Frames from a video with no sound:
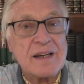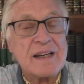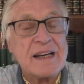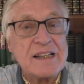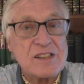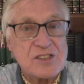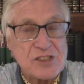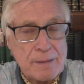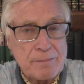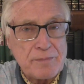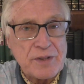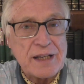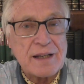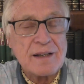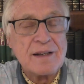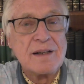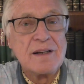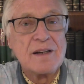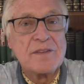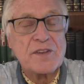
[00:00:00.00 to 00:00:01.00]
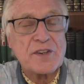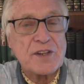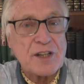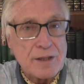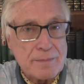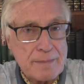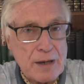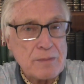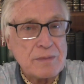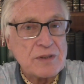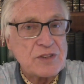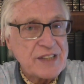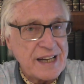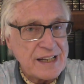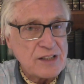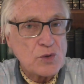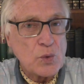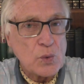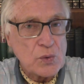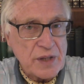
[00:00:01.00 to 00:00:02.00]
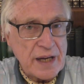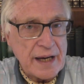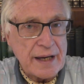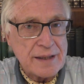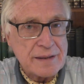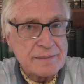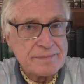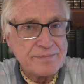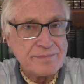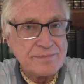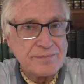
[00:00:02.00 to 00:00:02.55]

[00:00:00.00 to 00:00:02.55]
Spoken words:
It's something that at the moment takes all day.